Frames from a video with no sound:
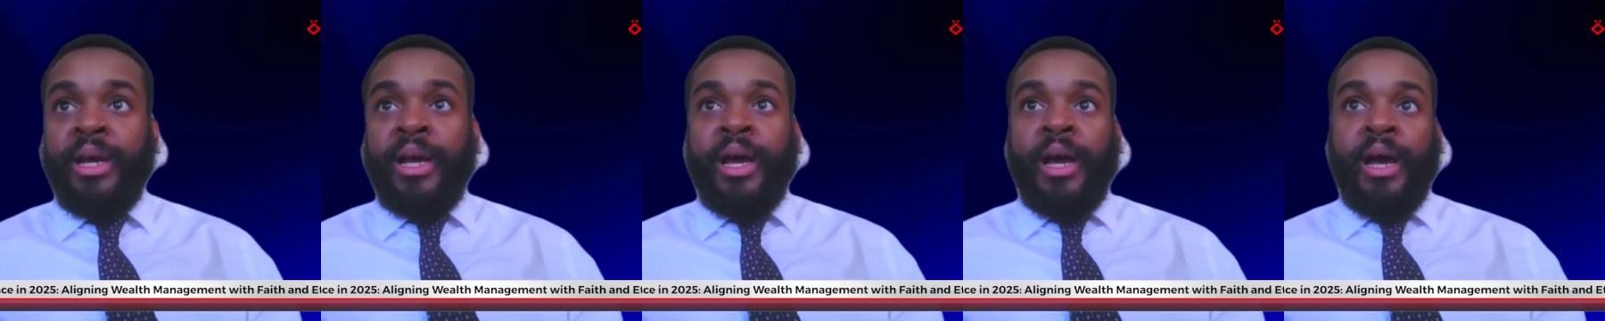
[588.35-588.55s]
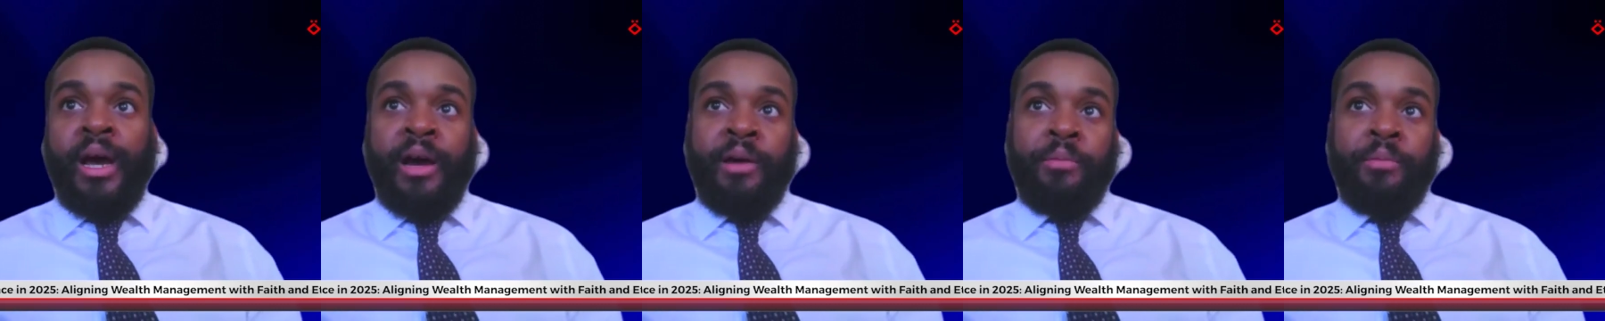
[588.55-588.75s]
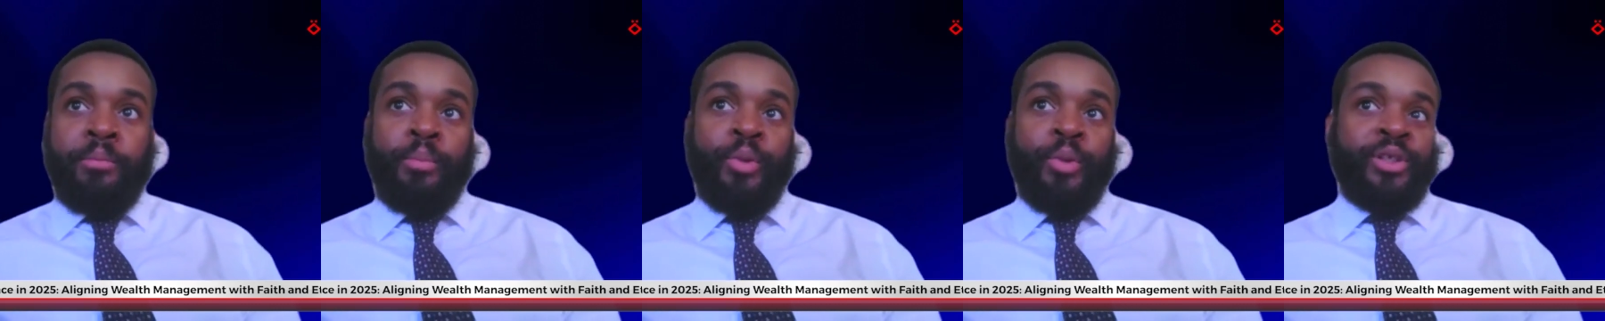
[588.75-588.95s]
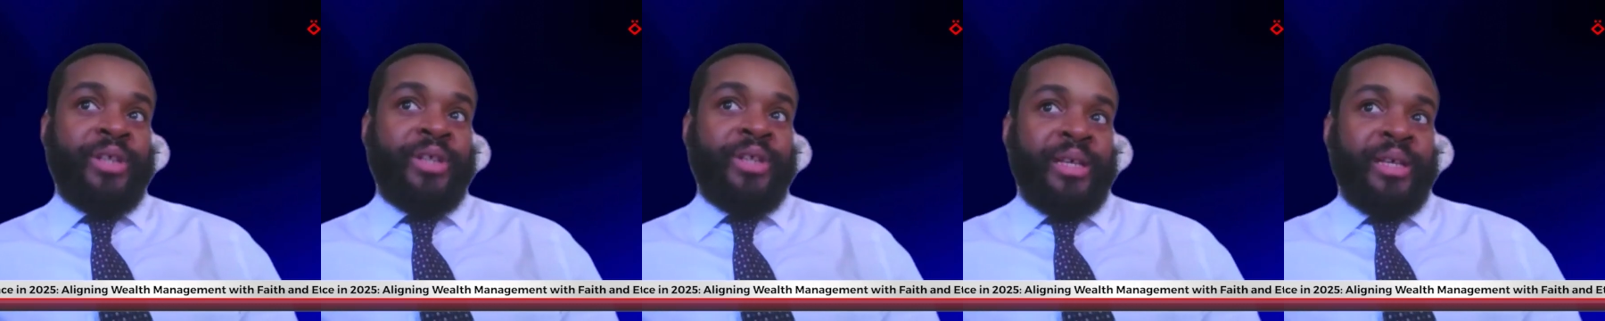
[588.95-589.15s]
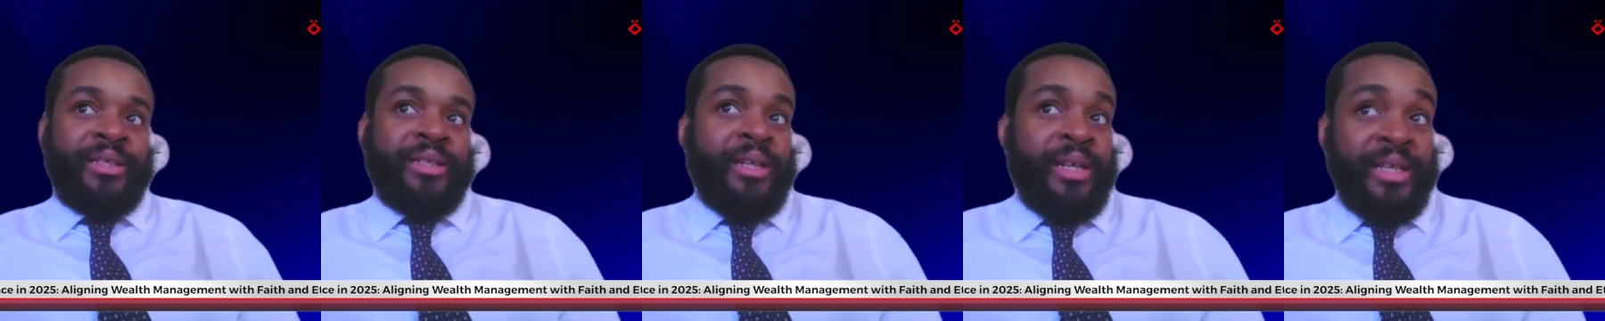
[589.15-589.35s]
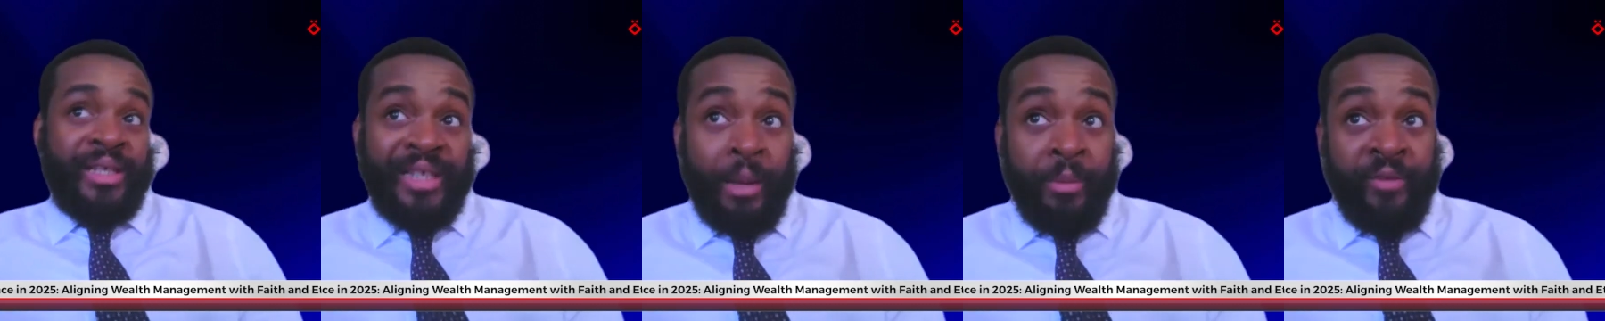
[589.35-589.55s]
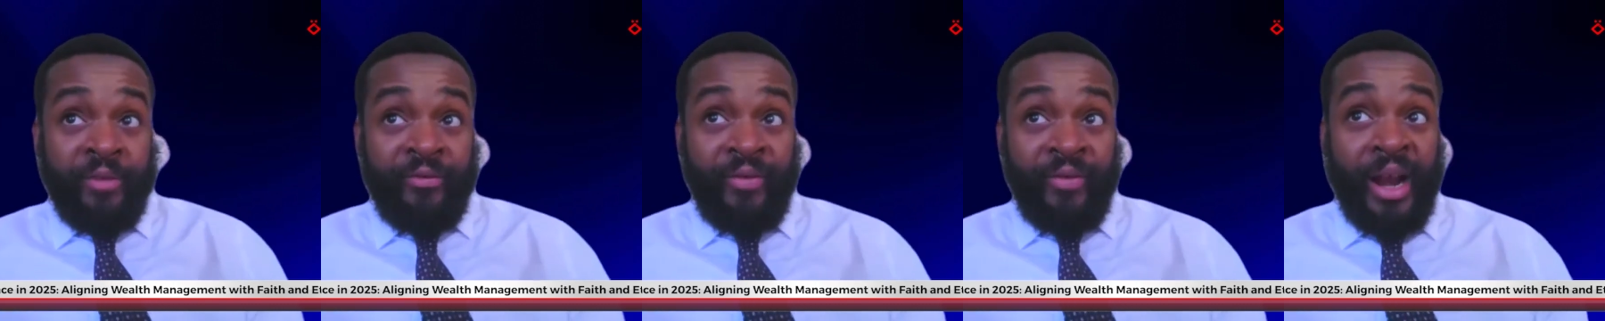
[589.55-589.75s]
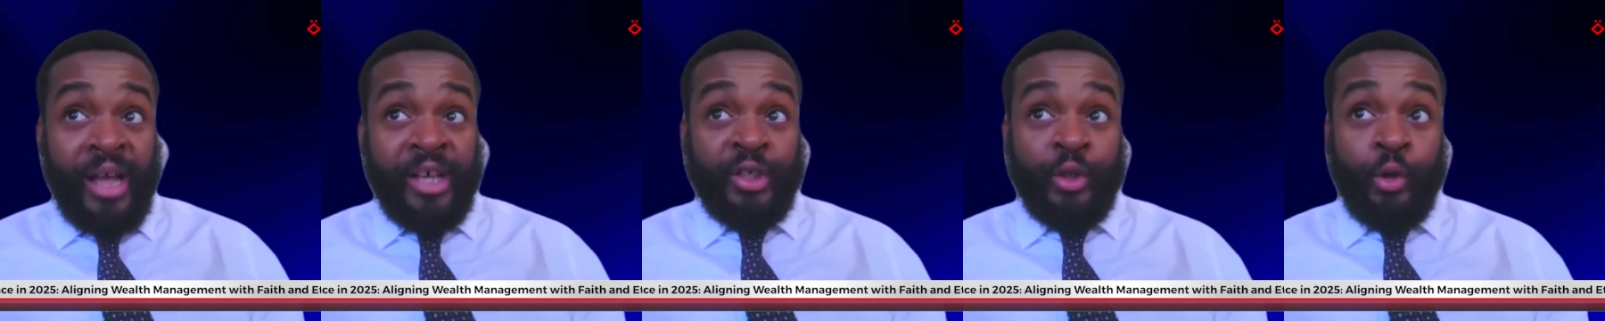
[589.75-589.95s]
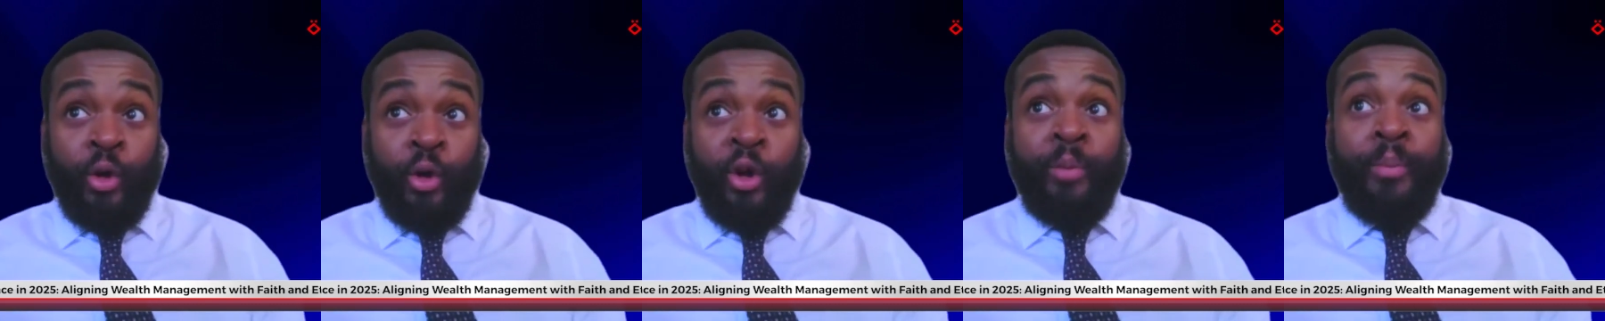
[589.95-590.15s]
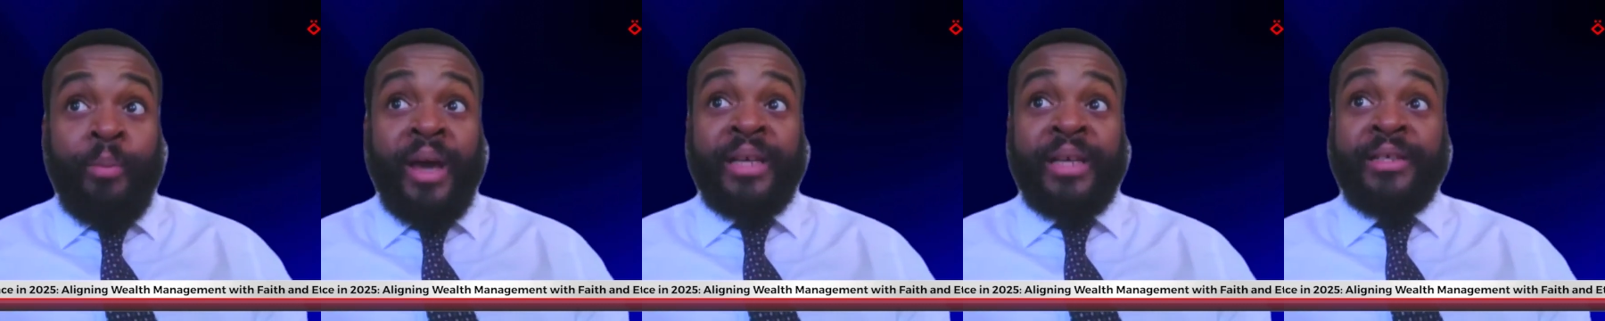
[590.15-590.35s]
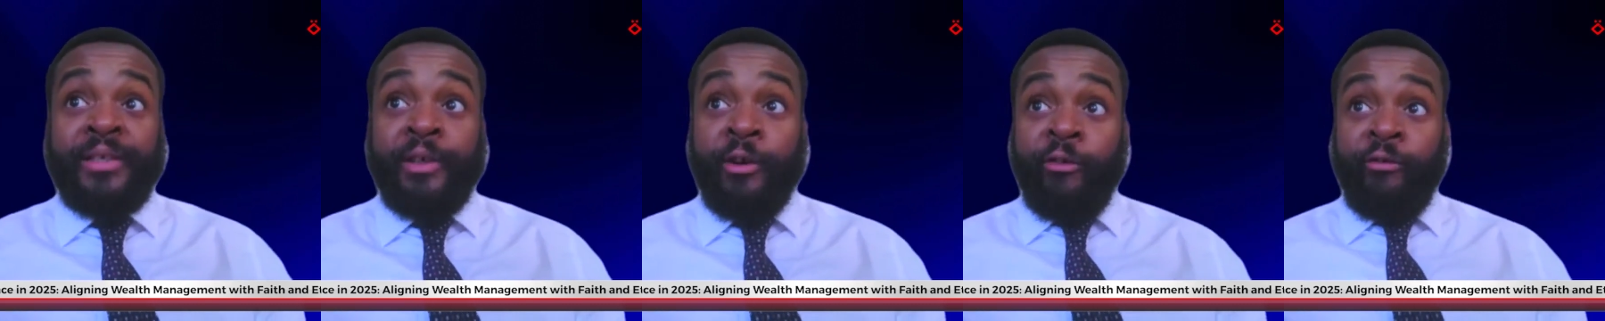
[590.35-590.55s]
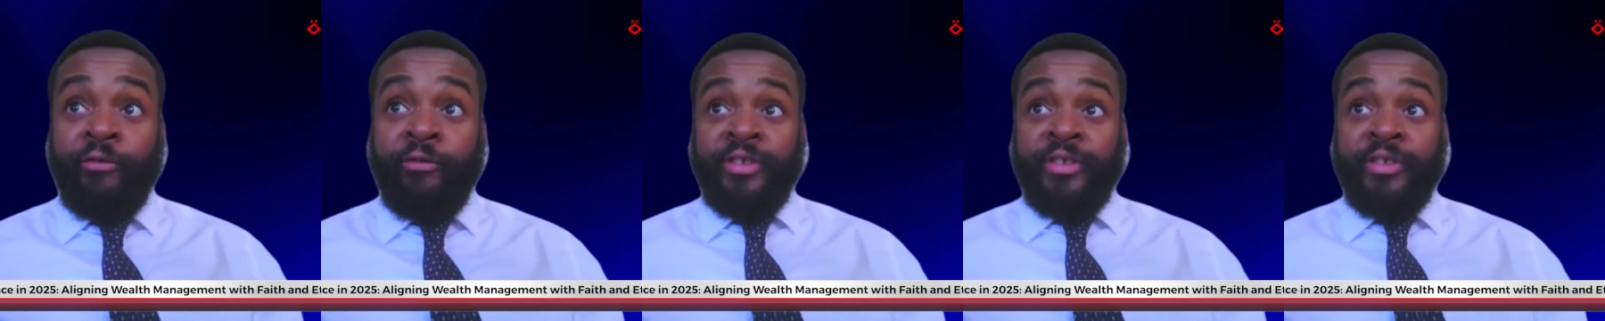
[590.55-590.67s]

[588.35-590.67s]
But as an Islamic finance lawyer myself,